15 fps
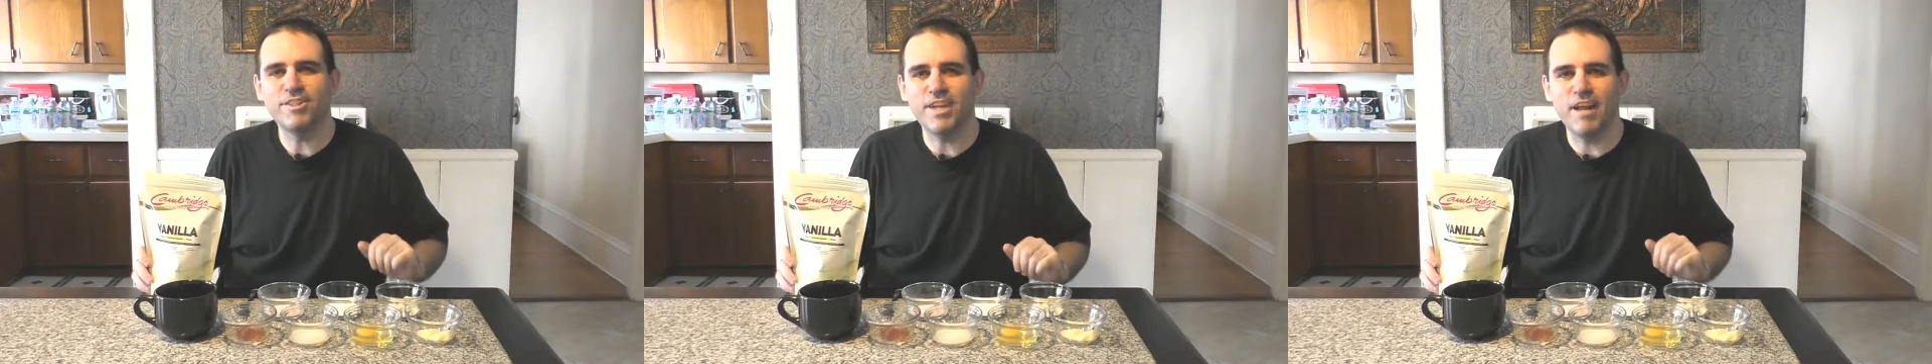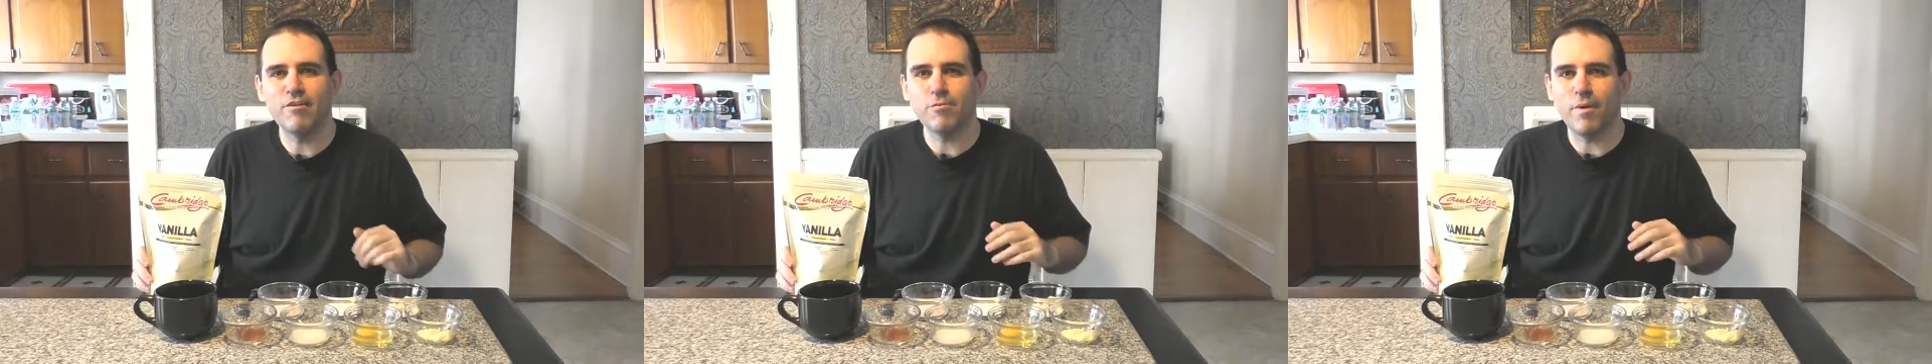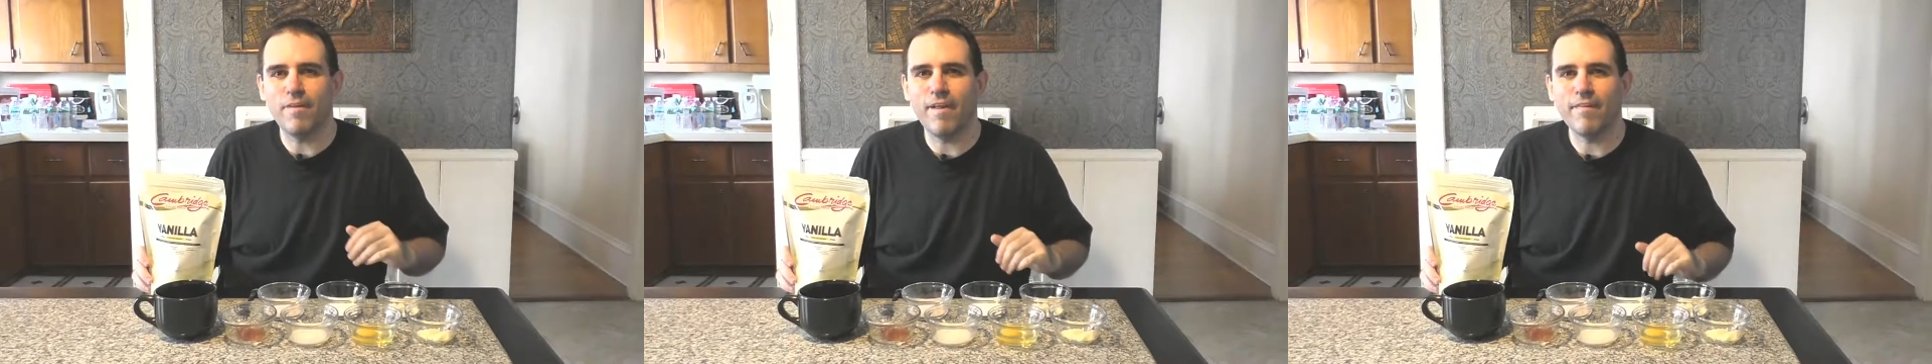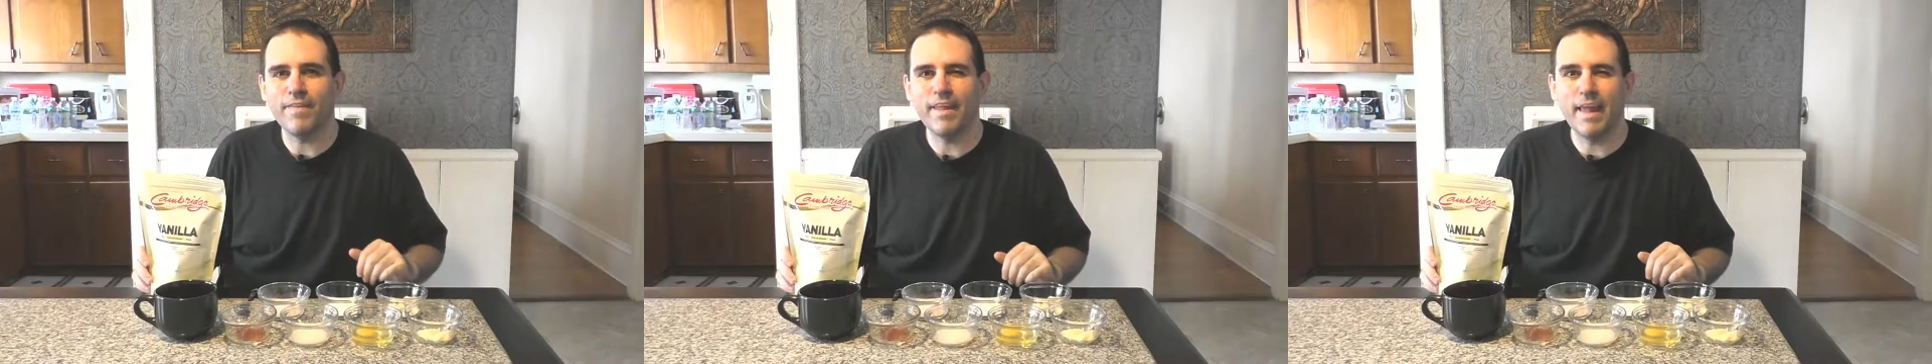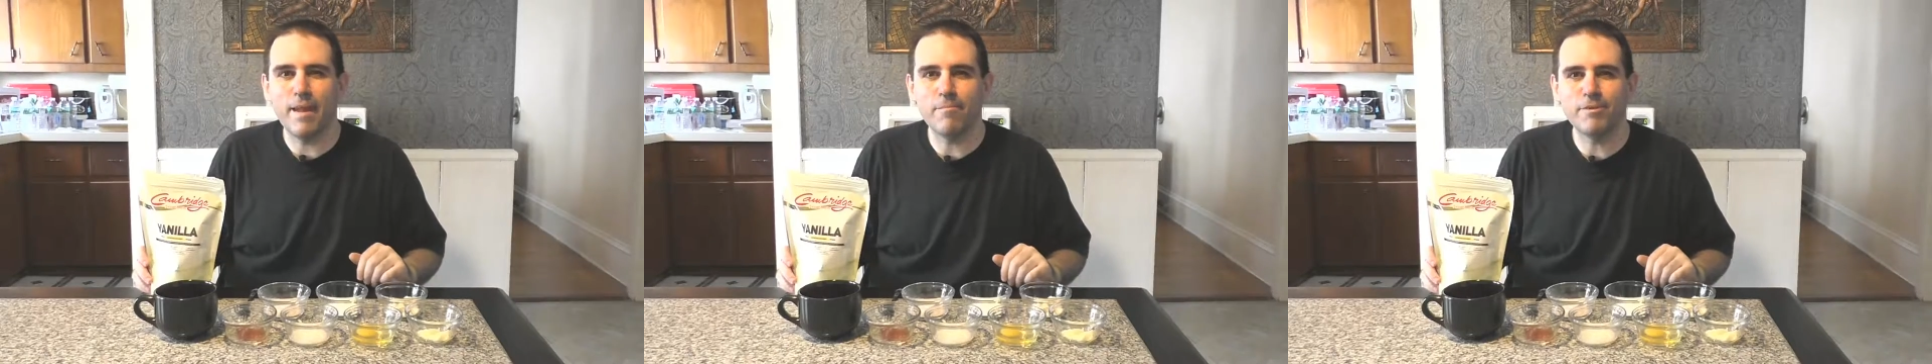shakes while on
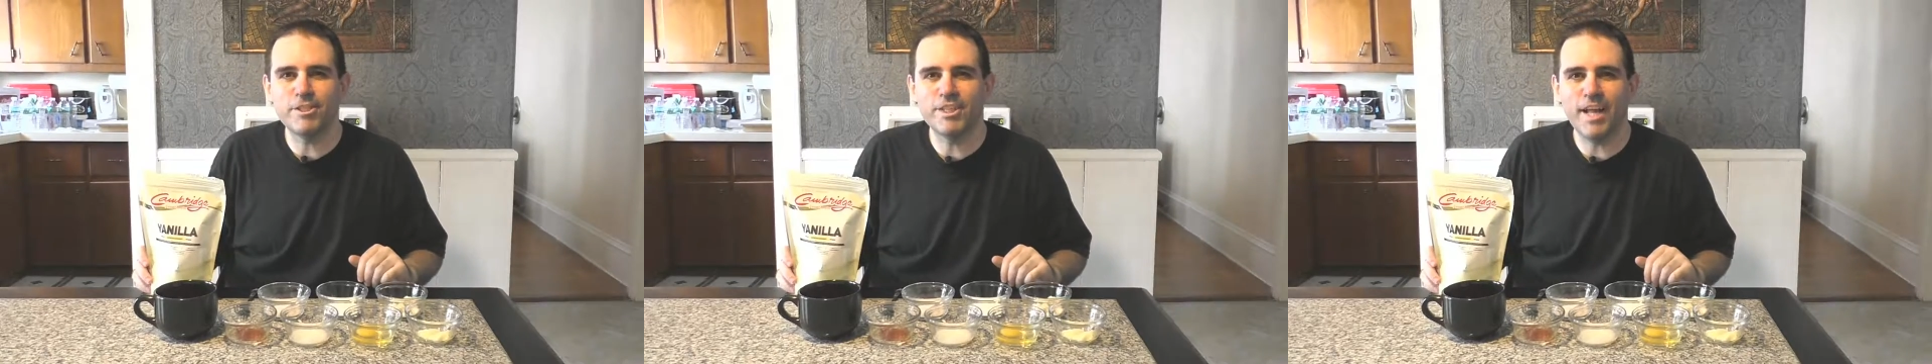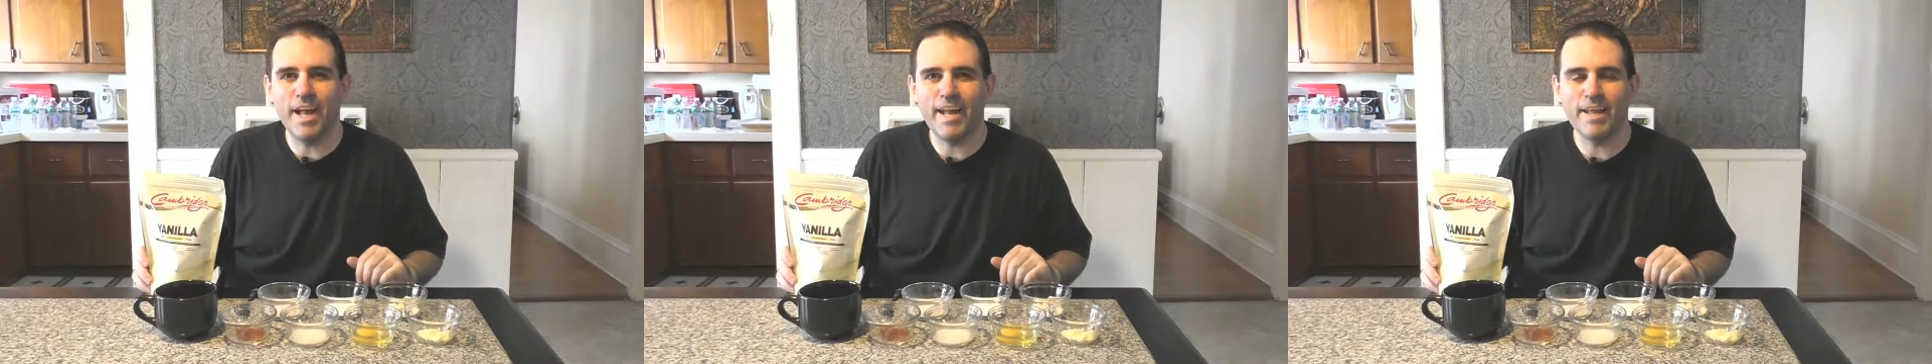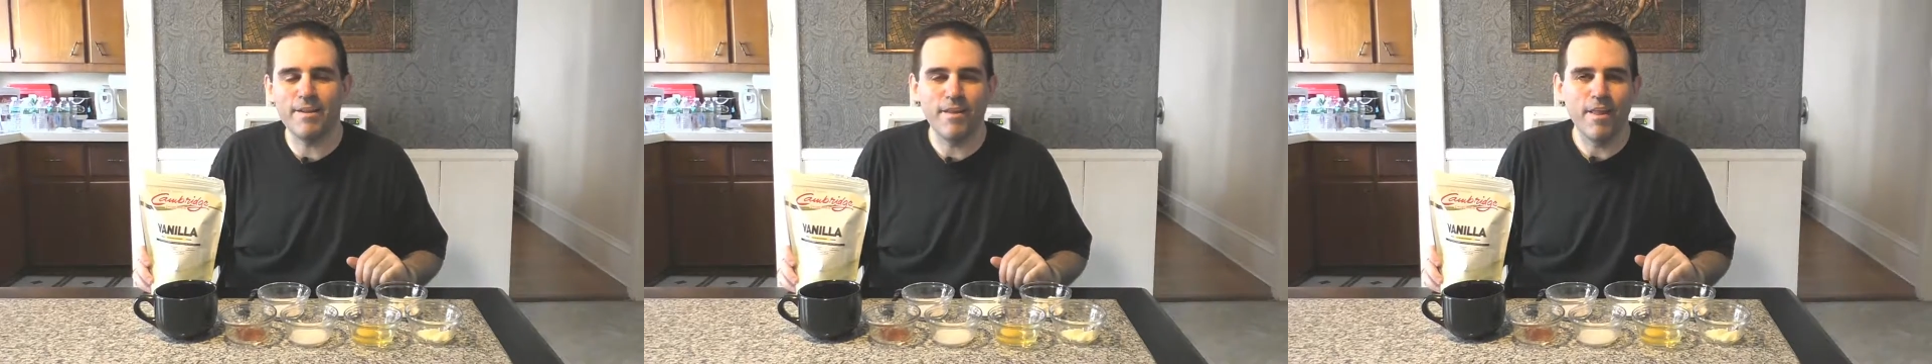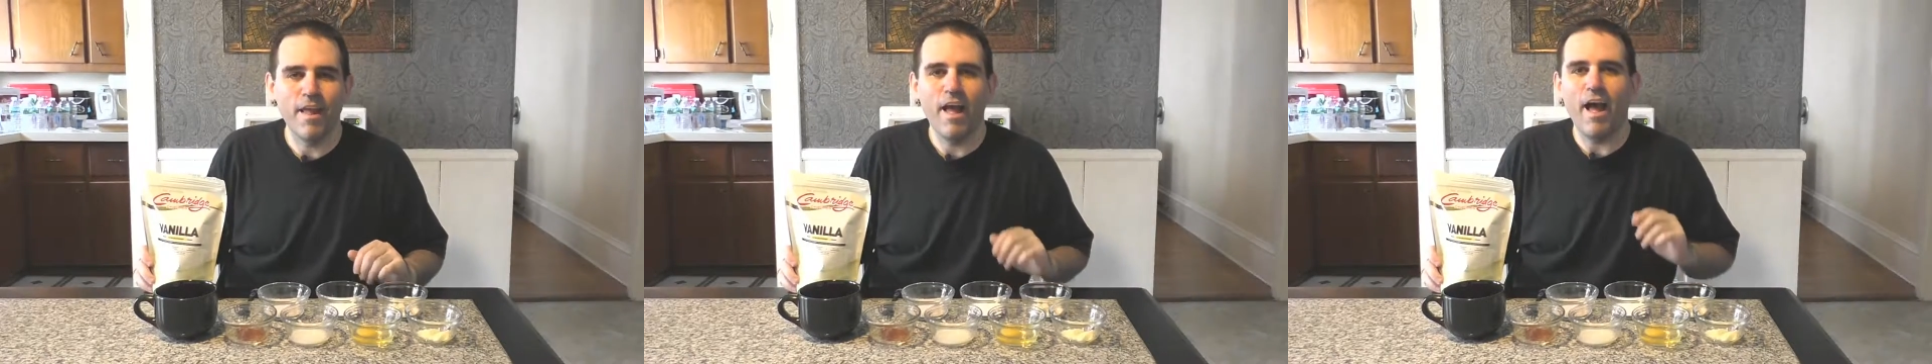the Cambridge diet?